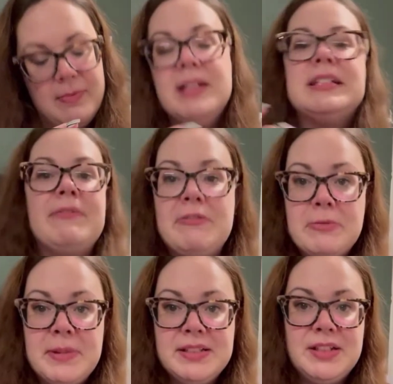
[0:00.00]
because I've
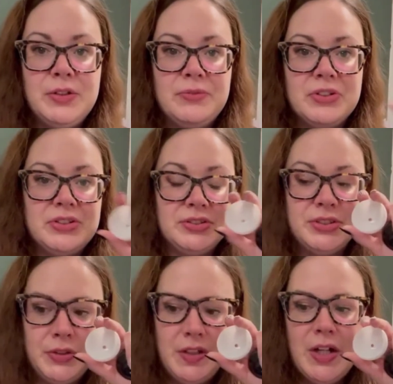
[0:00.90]
never been to Universal
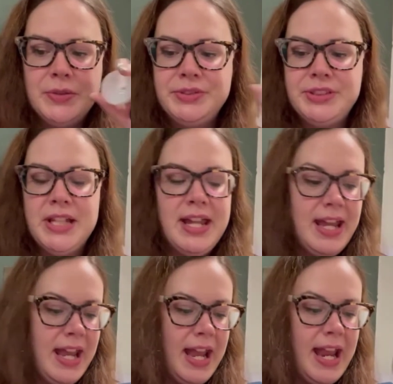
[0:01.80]
Studios,
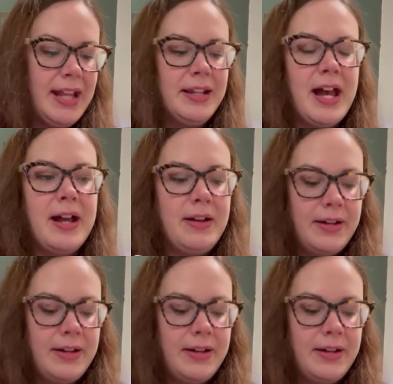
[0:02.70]
and